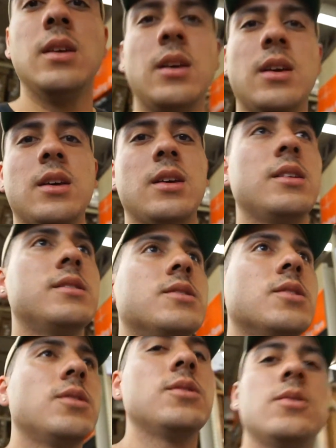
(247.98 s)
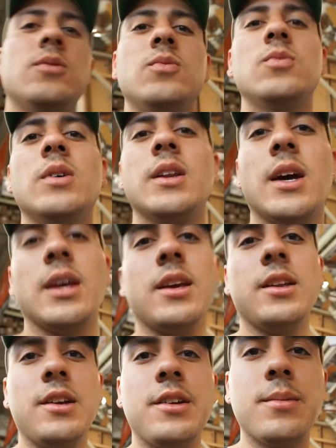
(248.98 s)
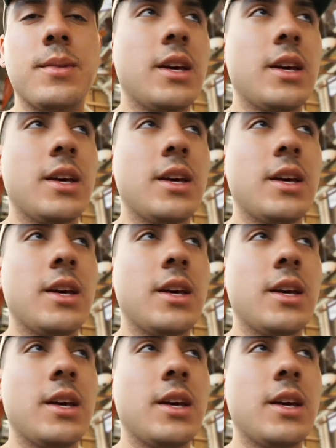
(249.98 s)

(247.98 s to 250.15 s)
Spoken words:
Hey, so what I ended up